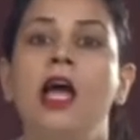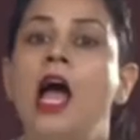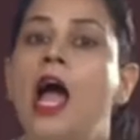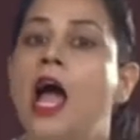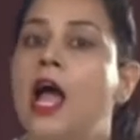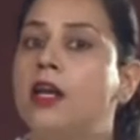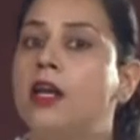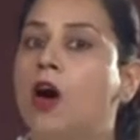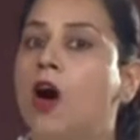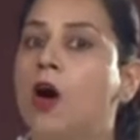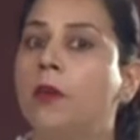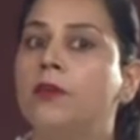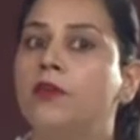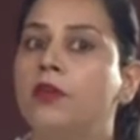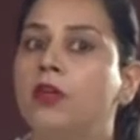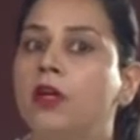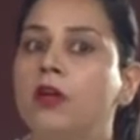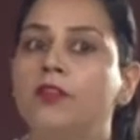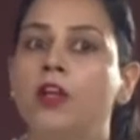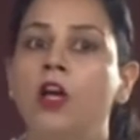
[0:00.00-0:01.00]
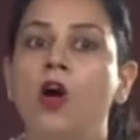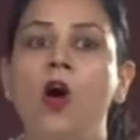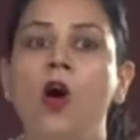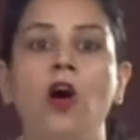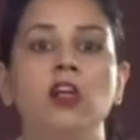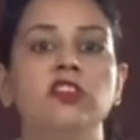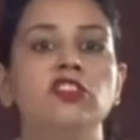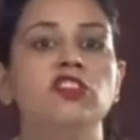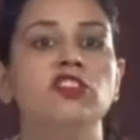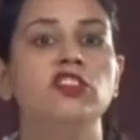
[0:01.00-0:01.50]
and observed
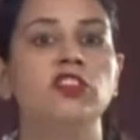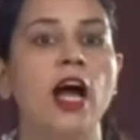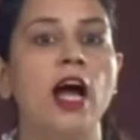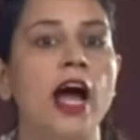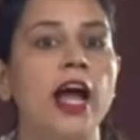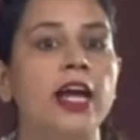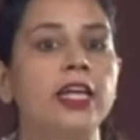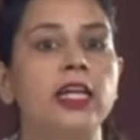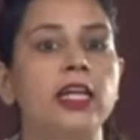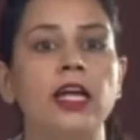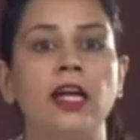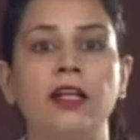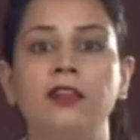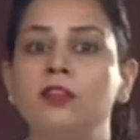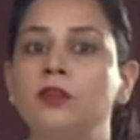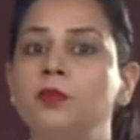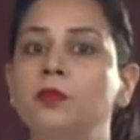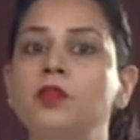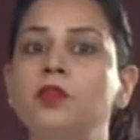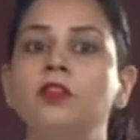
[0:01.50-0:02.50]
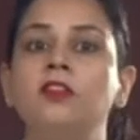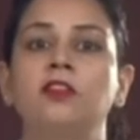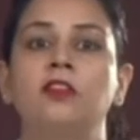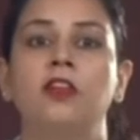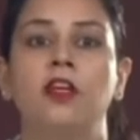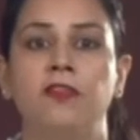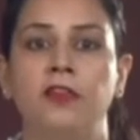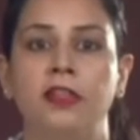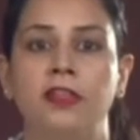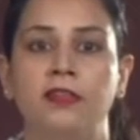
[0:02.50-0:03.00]
on shiny and smooth
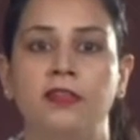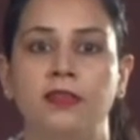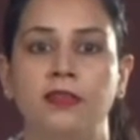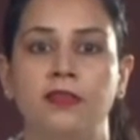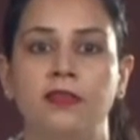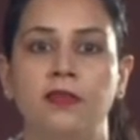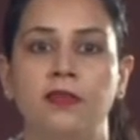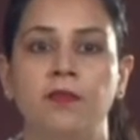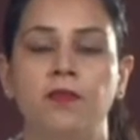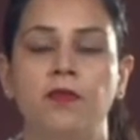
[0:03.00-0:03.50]
surfaces.